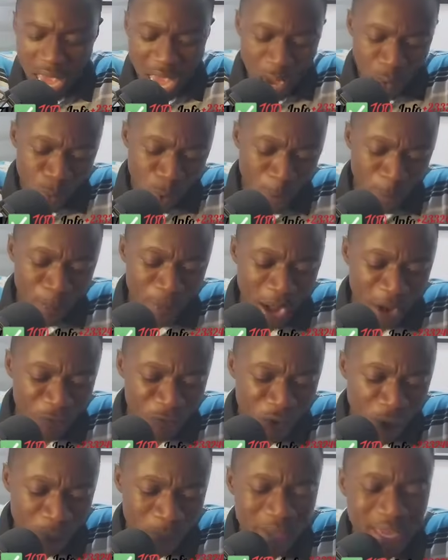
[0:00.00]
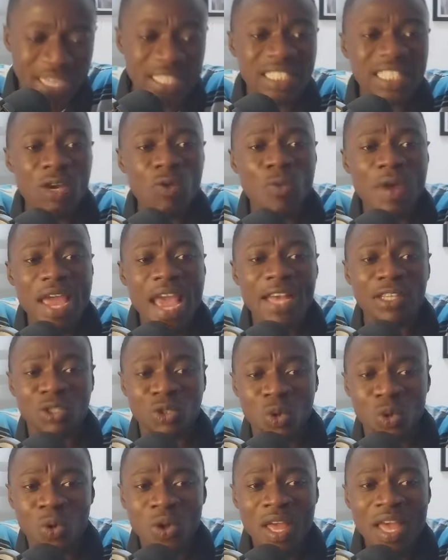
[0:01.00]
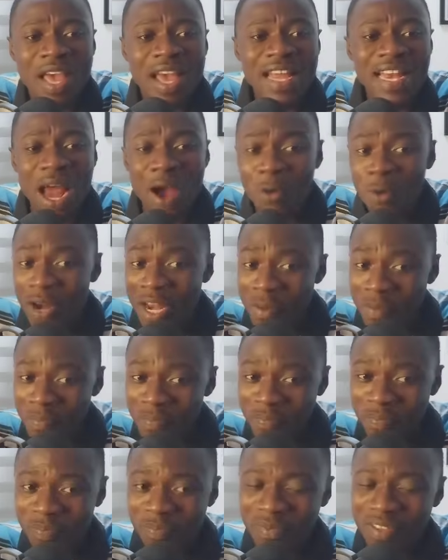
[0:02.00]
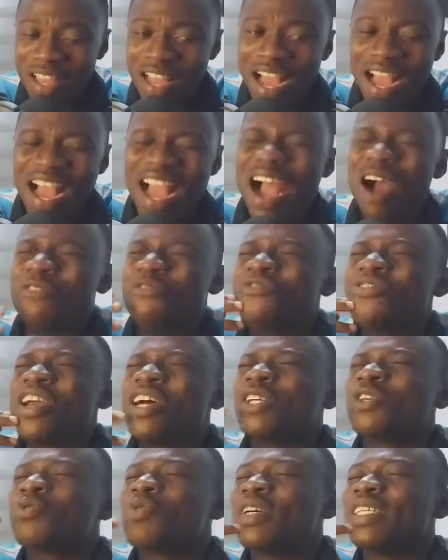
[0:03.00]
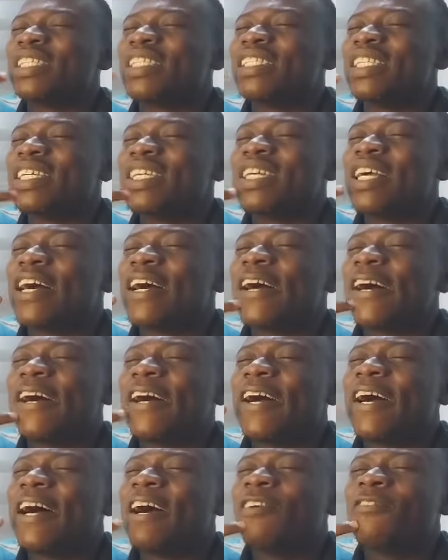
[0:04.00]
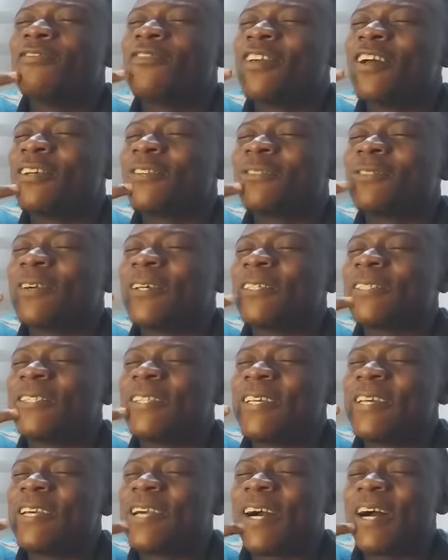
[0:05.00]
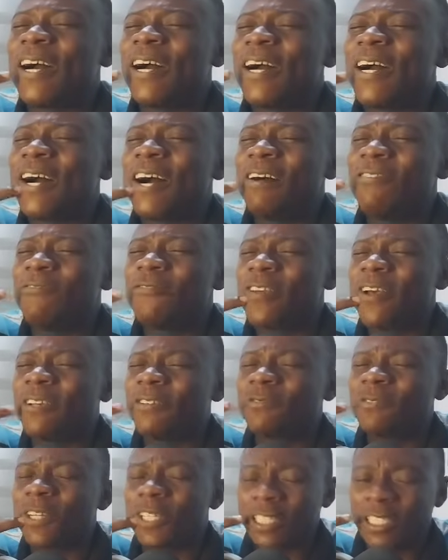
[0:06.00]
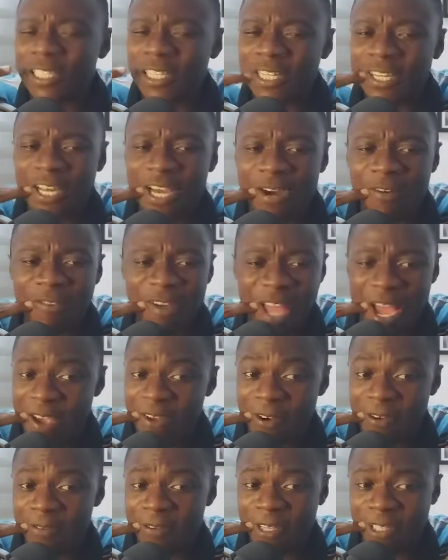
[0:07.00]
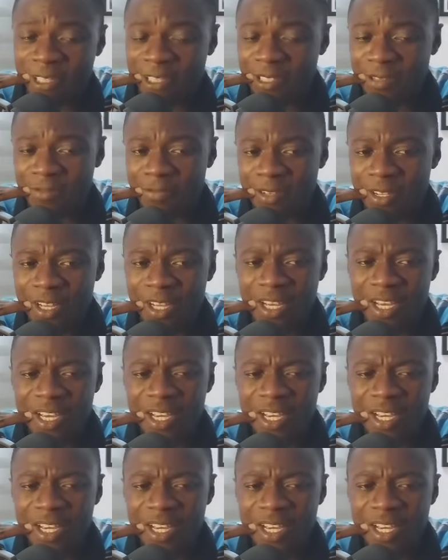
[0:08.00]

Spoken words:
our platform can see we are so now only Afia Schwar Afia Schwar Afia Schwar we are your wassam